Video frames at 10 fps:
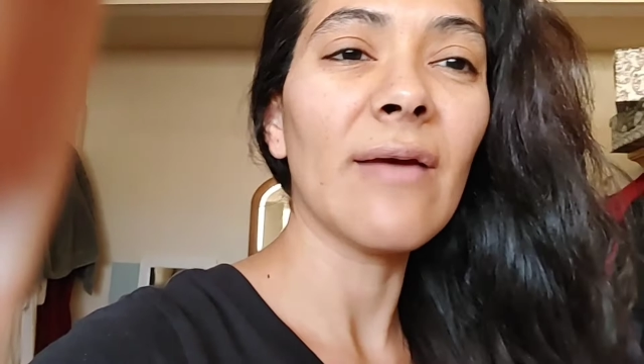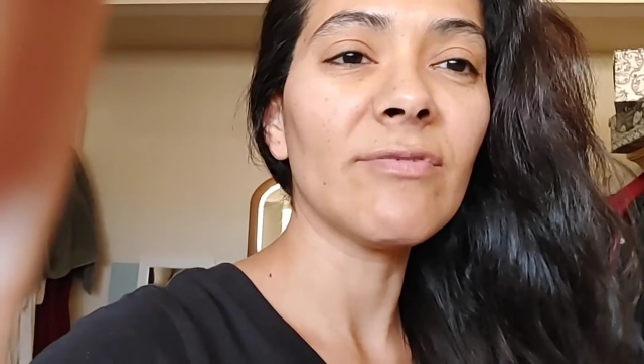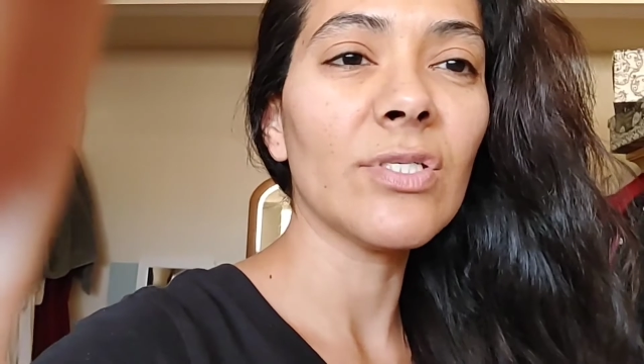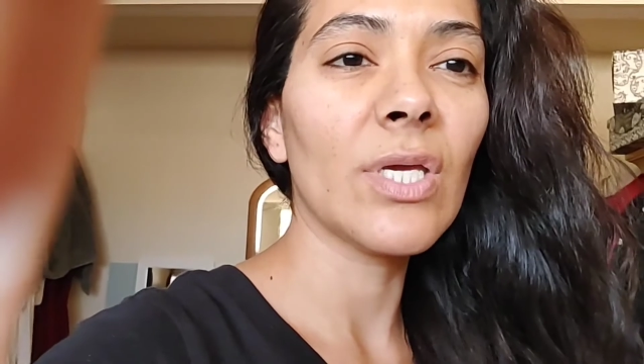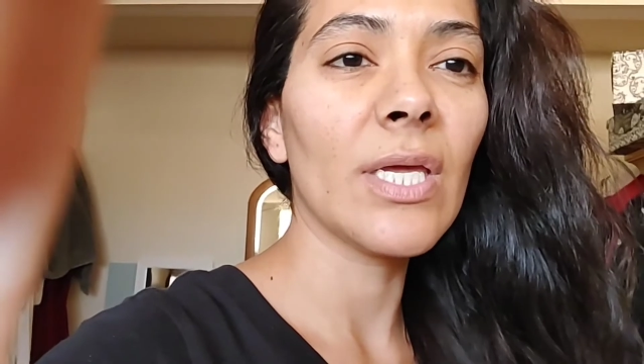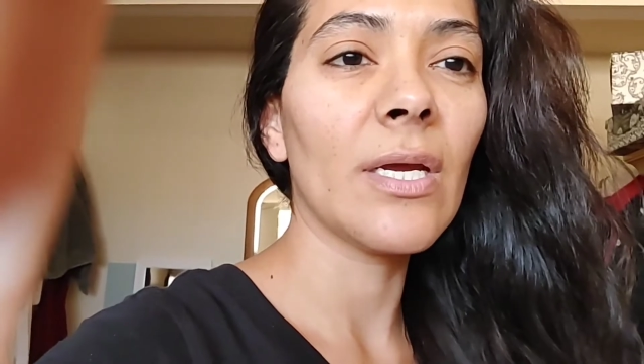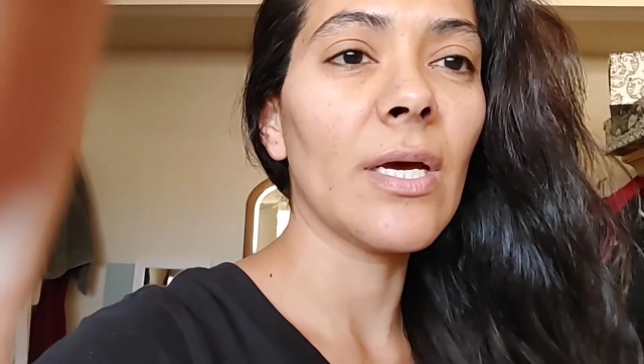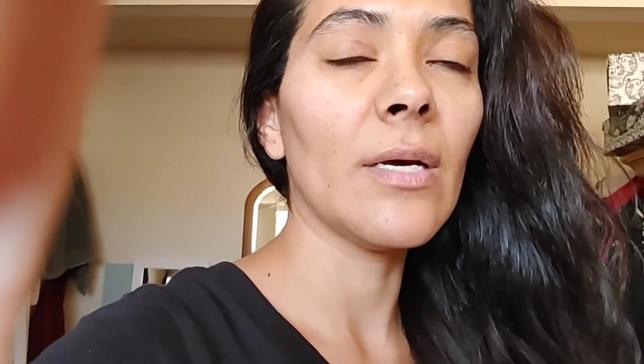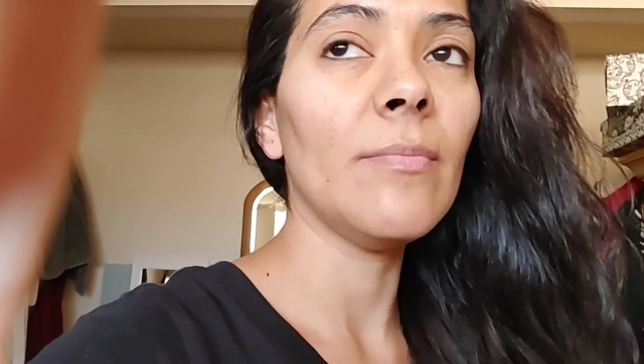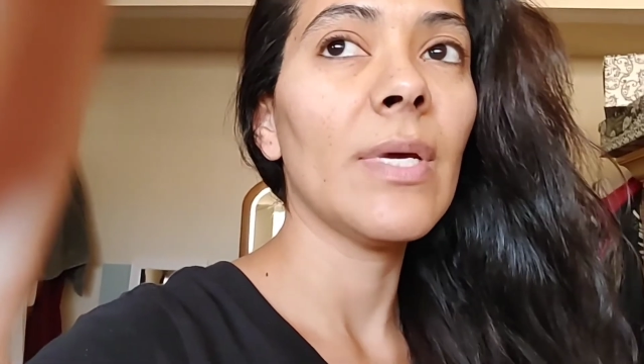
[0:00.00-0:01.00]
have to get
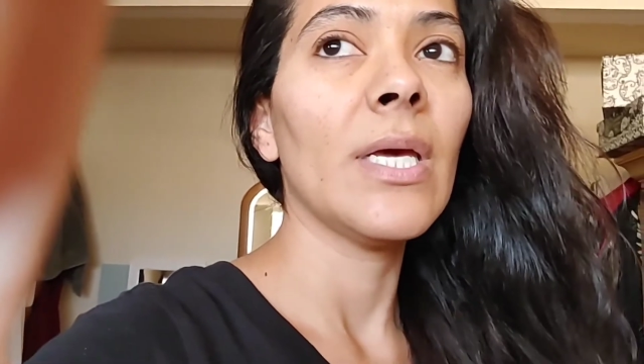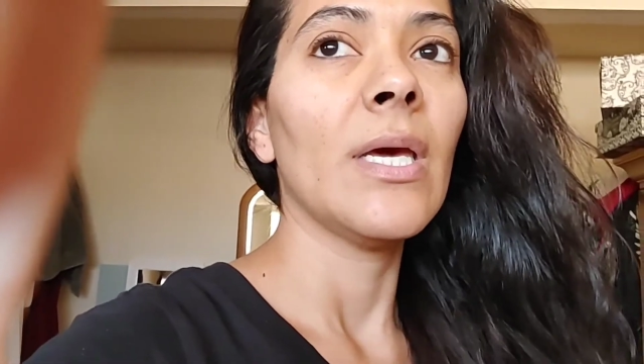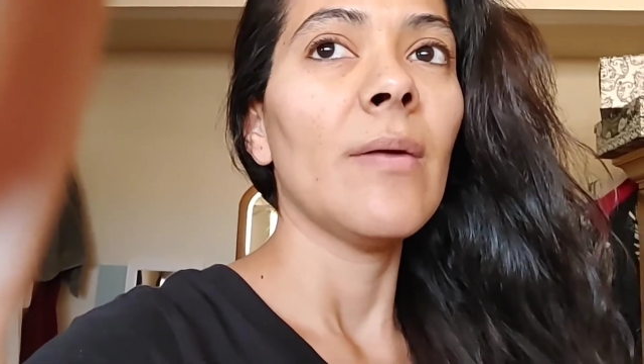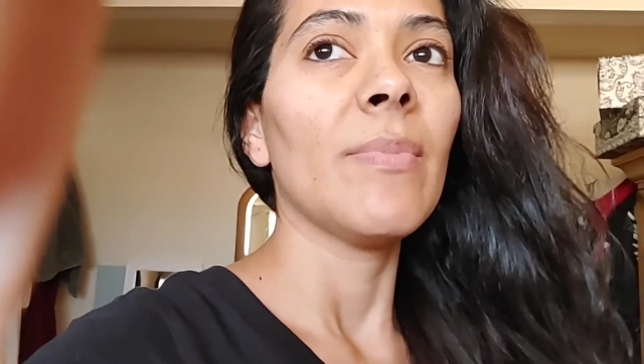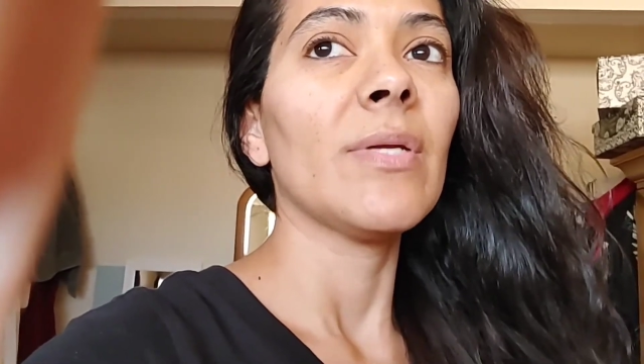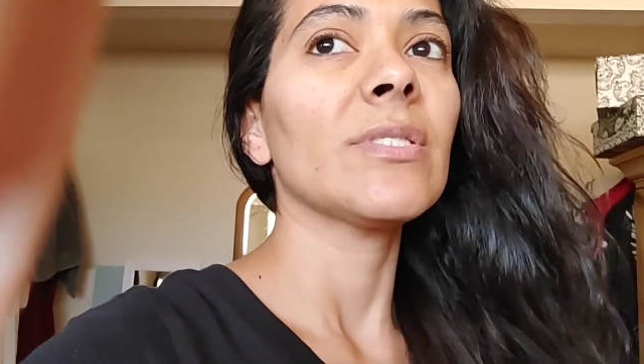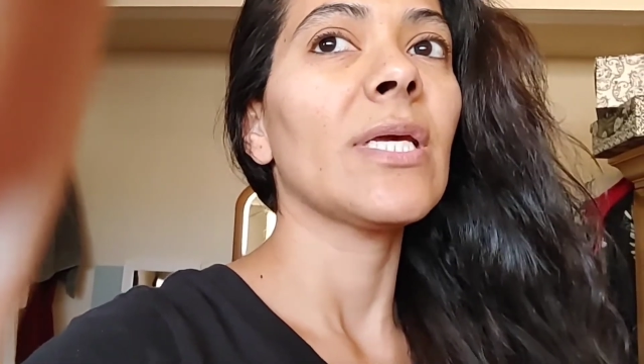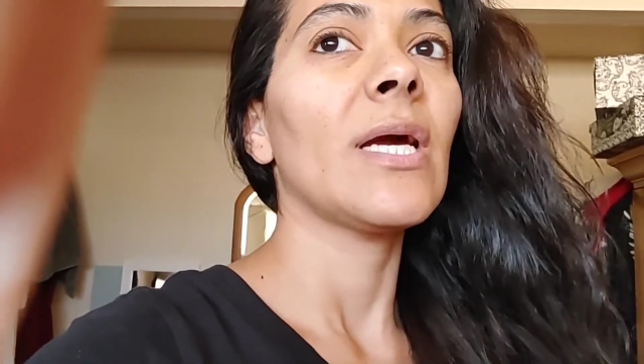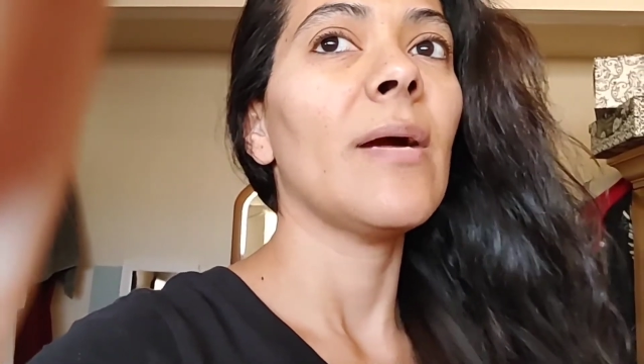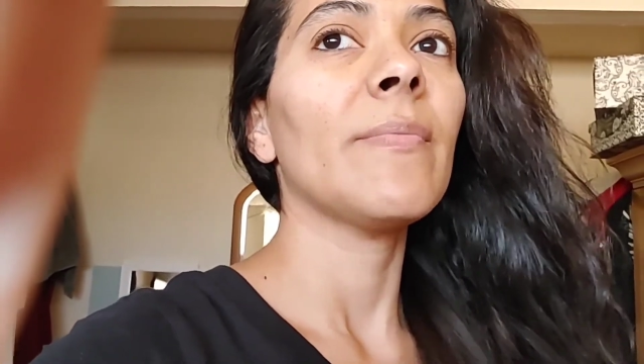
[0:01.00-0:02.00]
up, but I
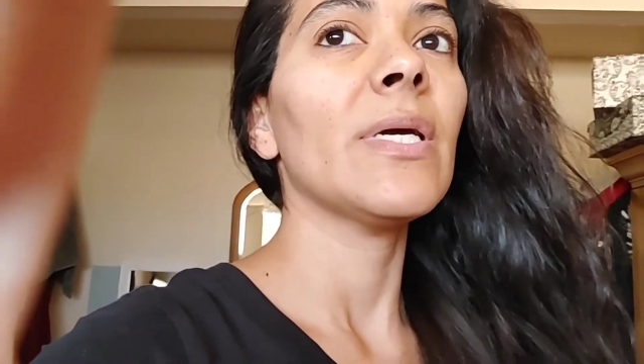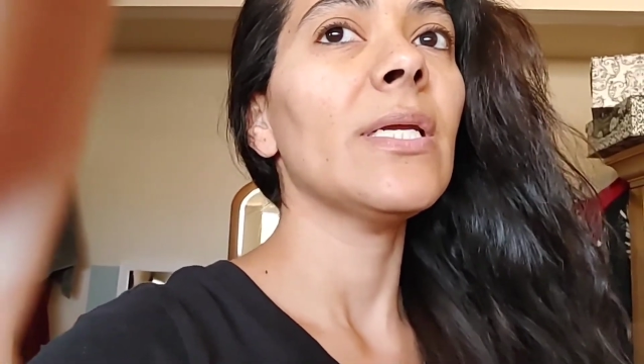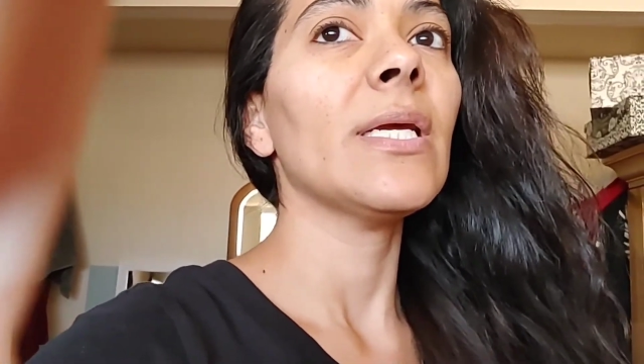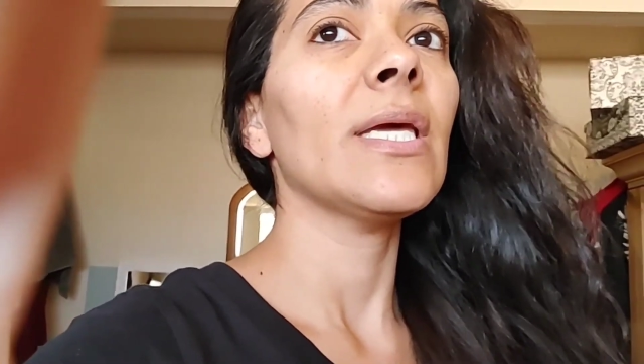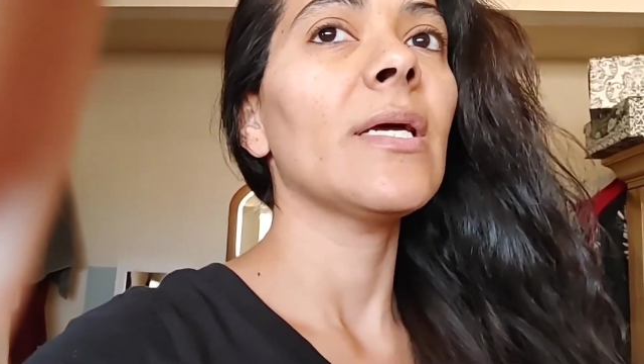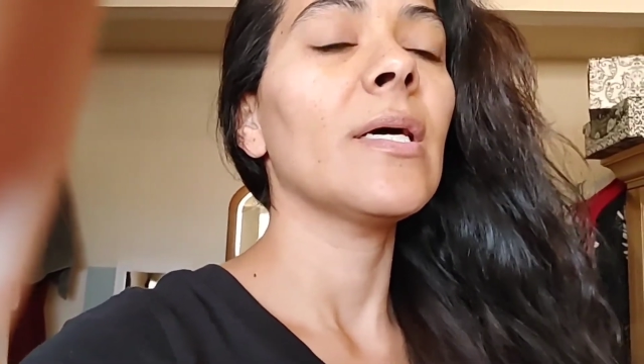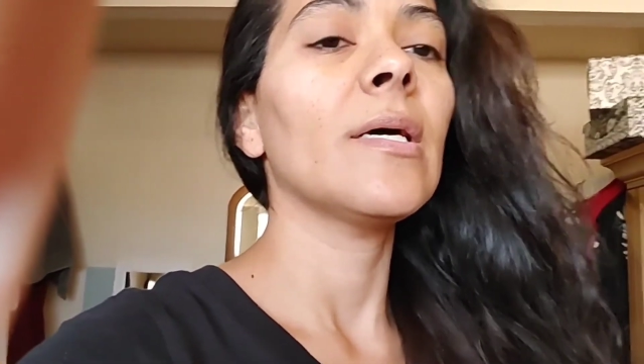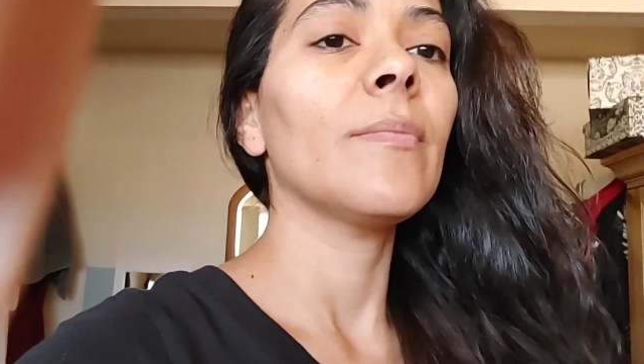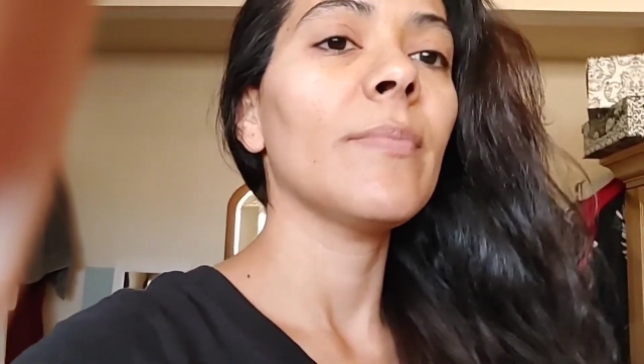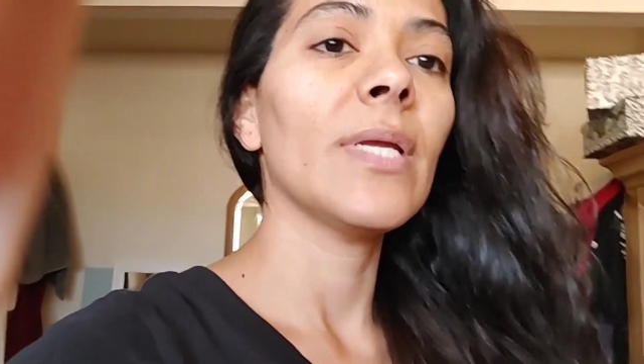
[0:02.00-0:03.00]
was like, I'm gonna get
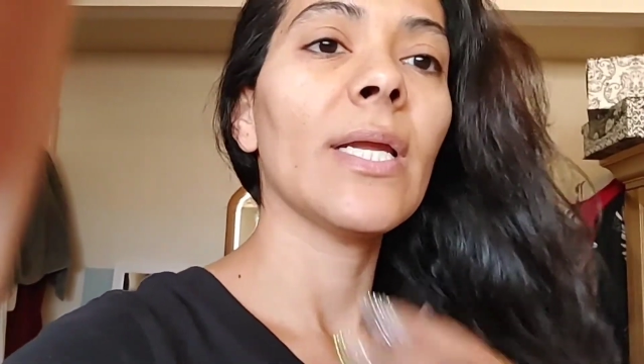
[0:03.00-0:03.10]
up.